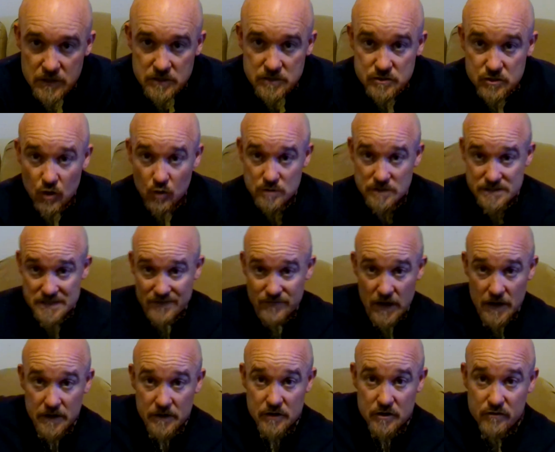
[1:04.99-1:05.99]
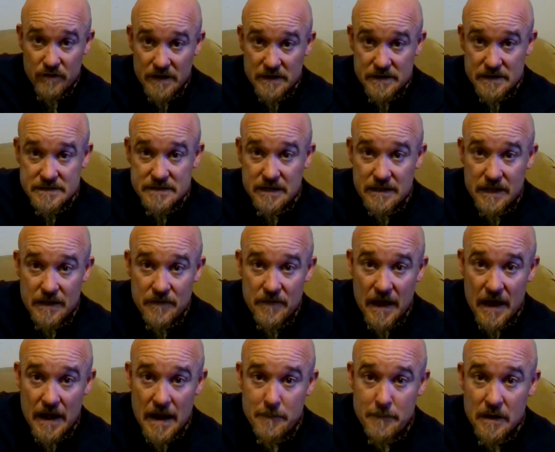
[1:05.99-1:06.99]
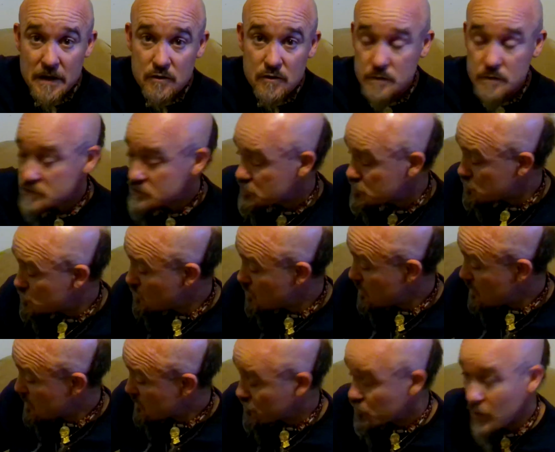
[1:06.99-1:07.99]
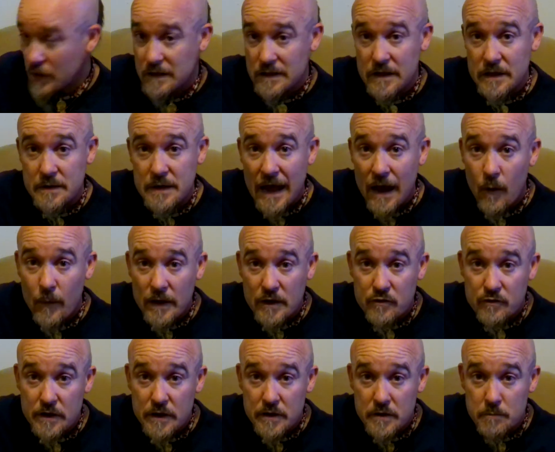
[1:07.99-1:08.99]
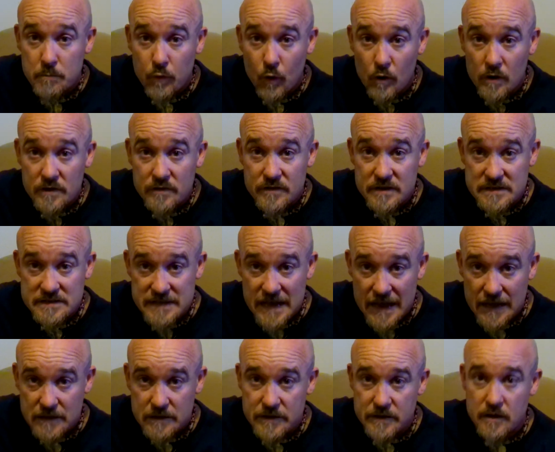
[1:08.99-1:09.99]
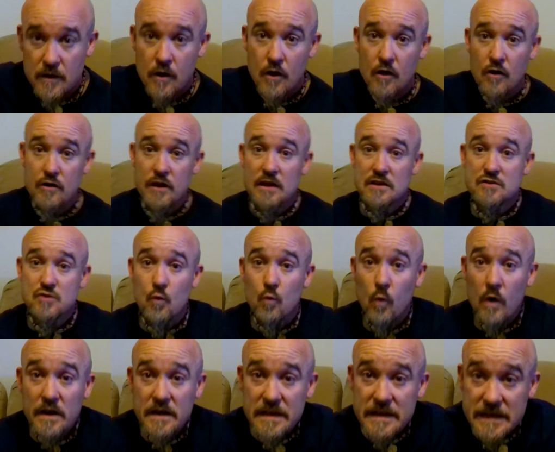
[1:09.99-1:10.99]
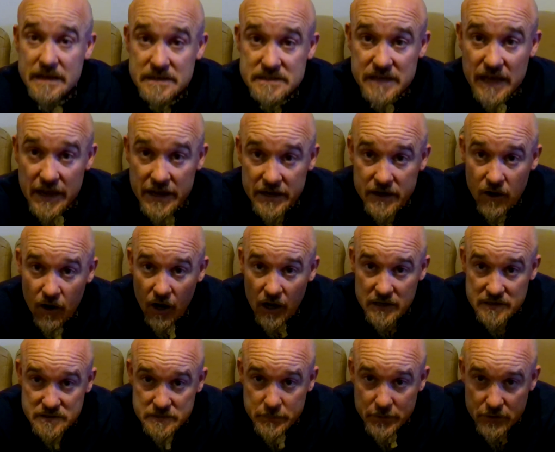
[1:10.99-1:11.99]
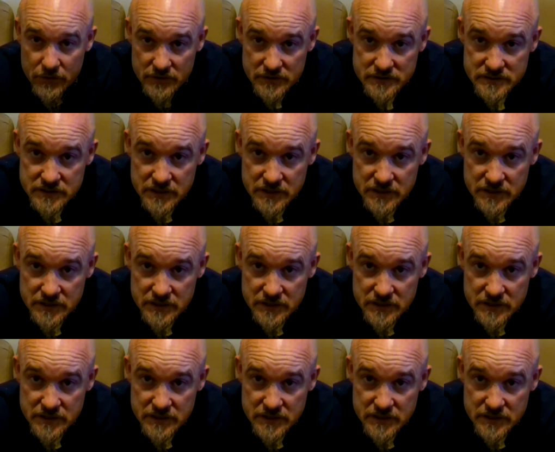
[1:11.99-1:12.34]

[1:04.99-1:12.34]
So since I've gone into great detail on that, I'm not going to dwell on how I created Boris exactly. Okay, so what is a Ka spirit?